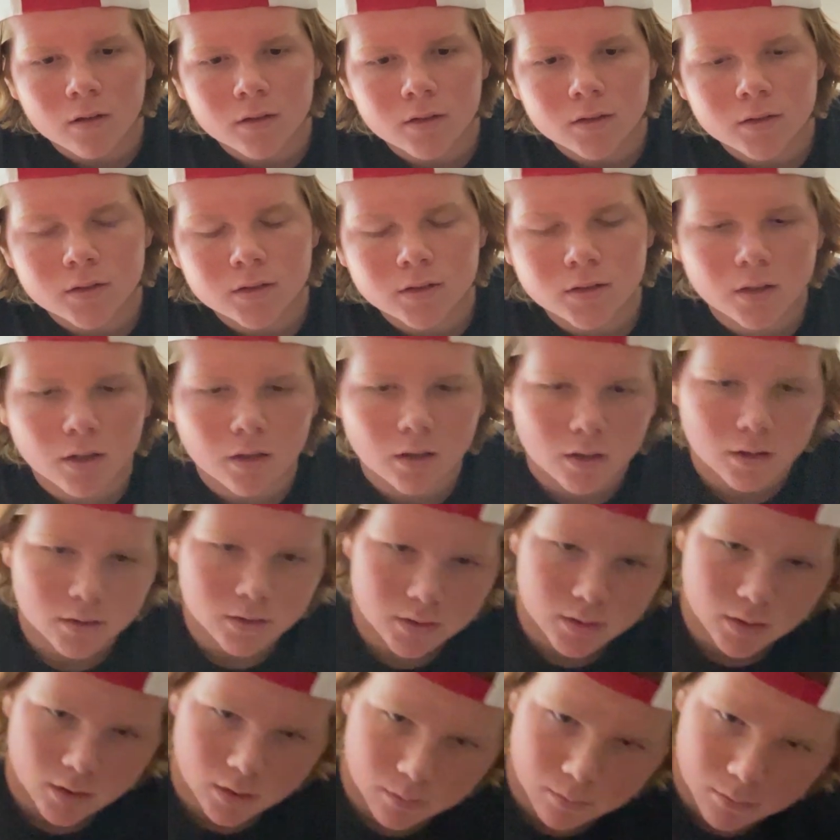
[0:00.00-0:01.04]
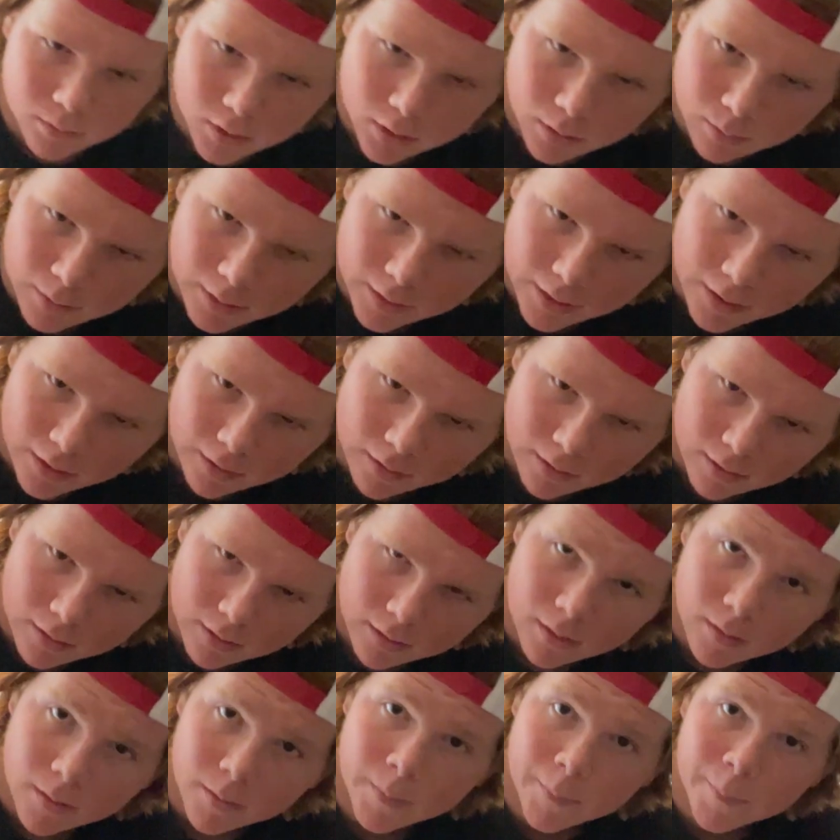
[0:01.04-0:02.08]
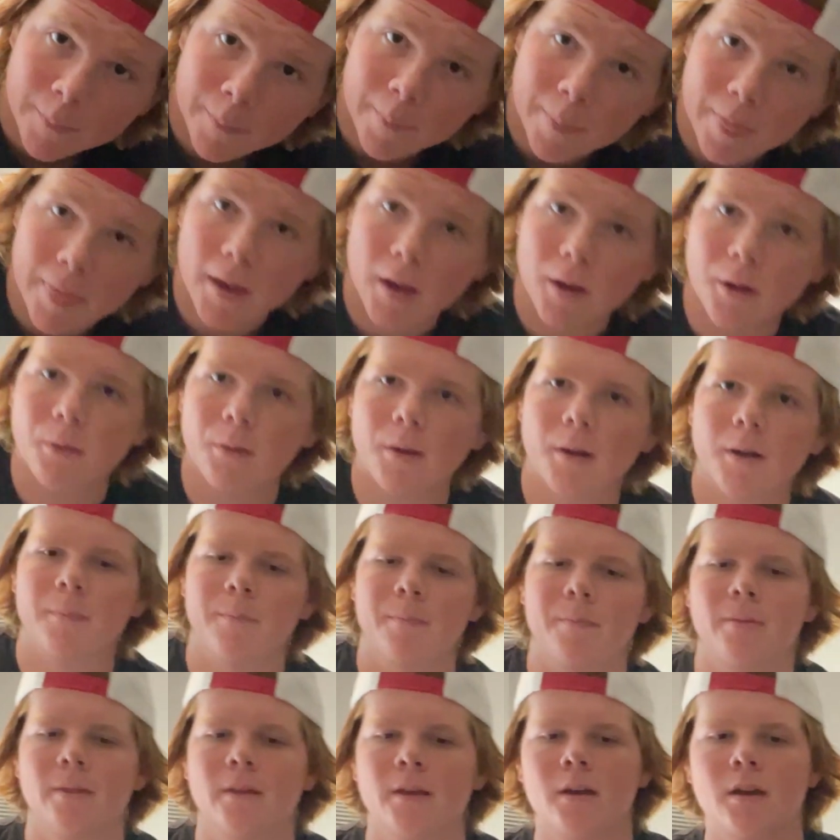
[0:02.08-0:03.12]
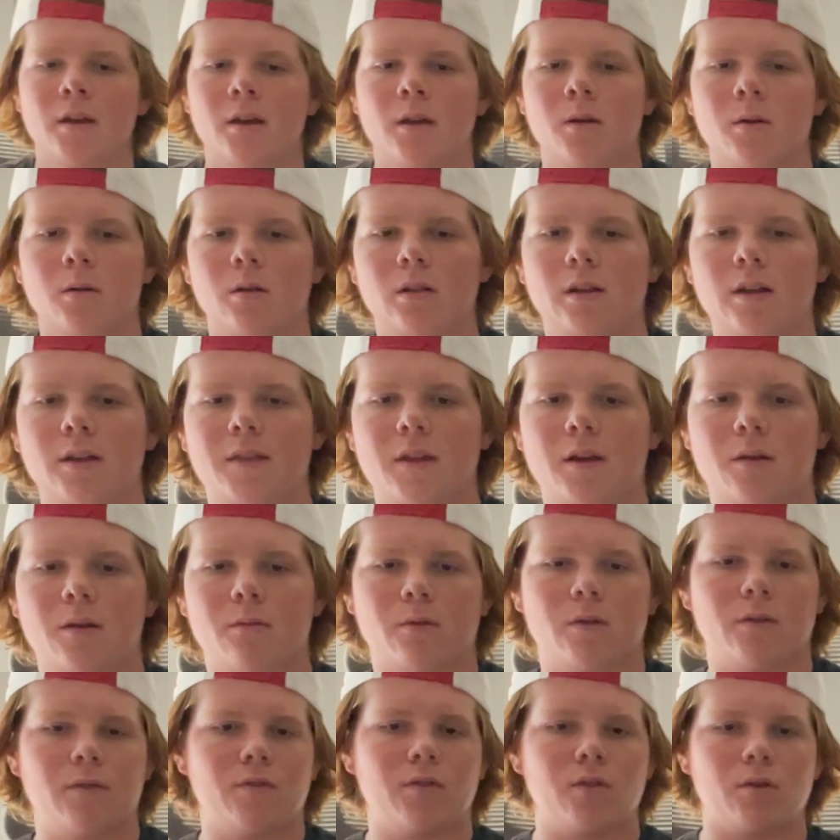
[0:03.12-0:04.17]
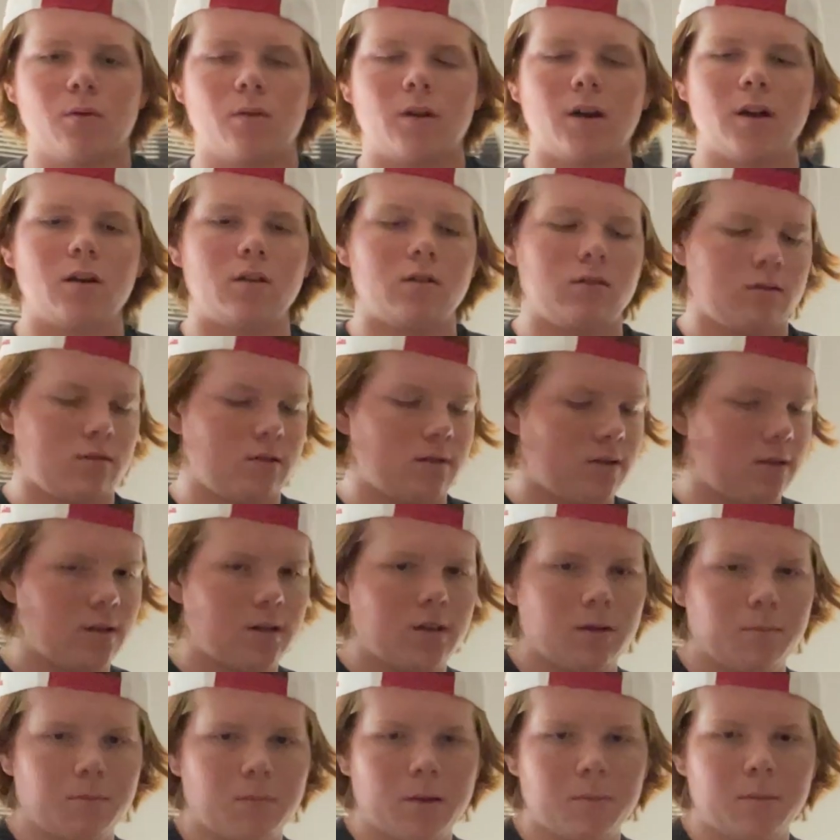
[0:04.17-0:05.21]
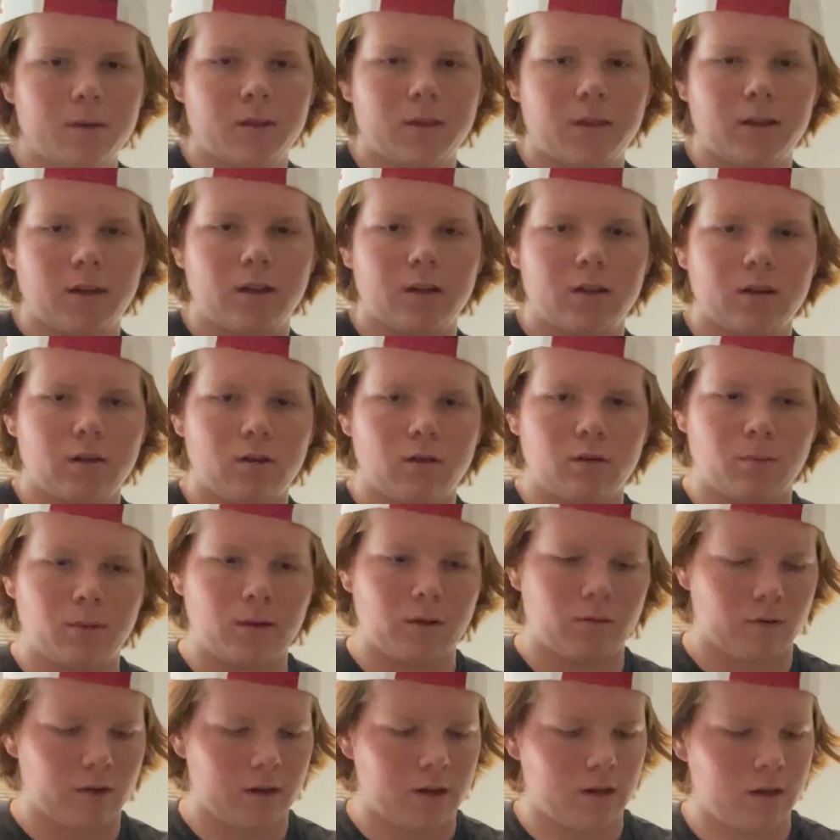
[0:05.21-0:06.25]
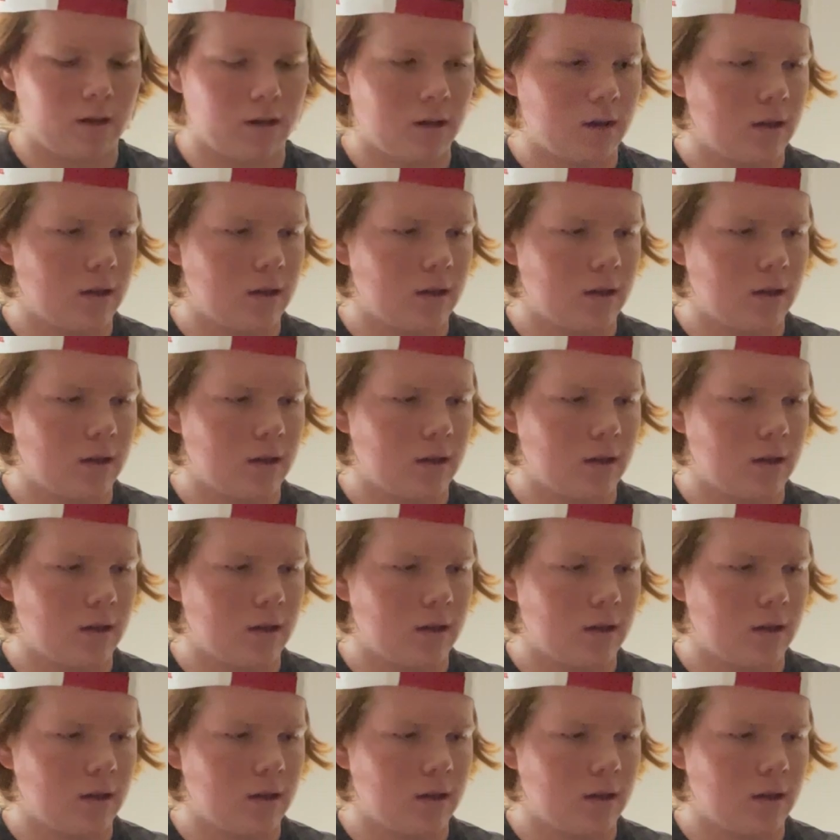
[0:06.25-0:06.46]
Saw some coming out. Oh well, we'll let that run for a while and maybe at the end it'll be ready.